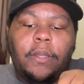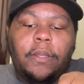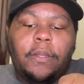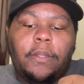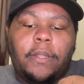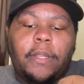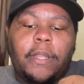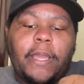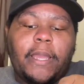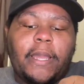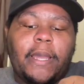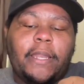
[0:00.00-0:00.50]

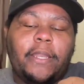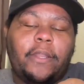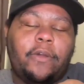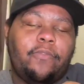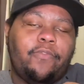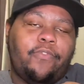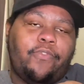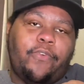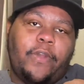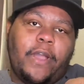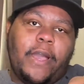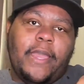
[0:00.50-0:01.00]
Like I don't
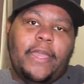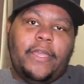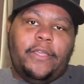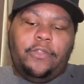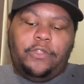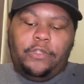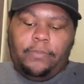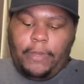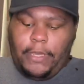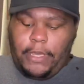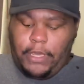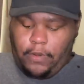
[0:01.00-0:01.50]
fry, I use
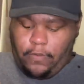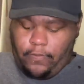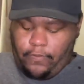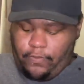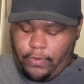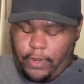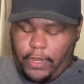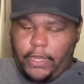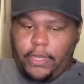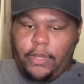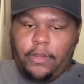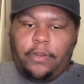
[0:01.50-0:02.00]
my air
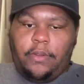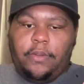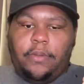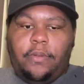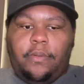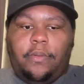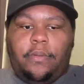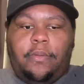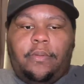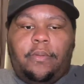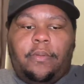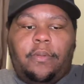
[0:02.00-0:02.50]
fryer.
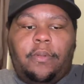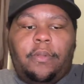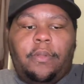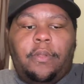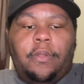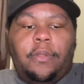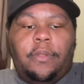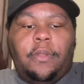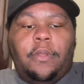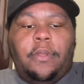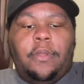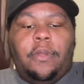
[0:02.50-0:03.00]

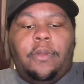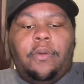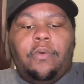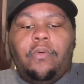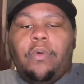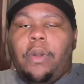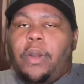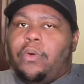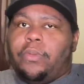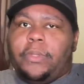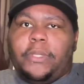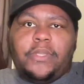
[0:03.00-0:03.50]
I
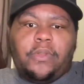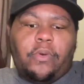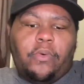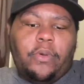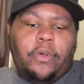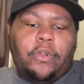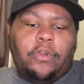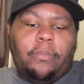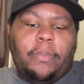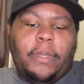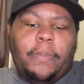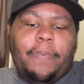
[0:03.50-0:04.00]
hope the oil
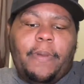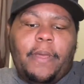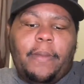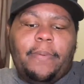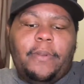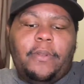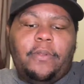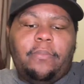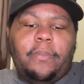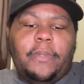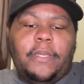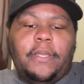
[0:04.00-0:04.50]
don't be popping
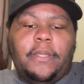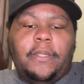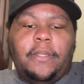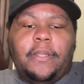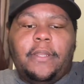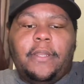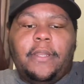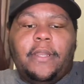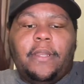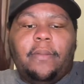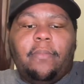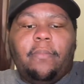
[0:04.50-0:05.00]
on me,
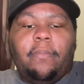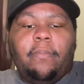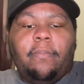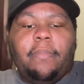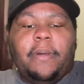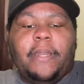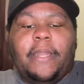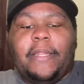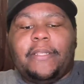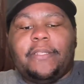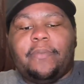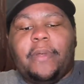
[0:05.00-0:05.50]
but
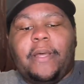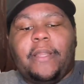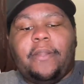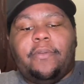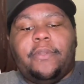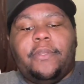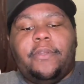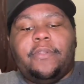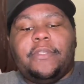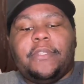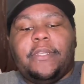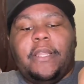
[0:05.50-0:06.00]
that's why I don't
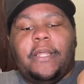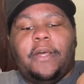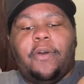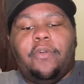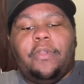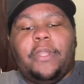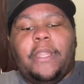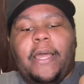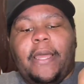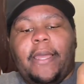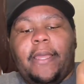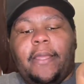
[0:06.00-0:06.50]
use a whole
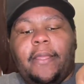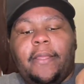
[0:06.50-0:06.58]
lot.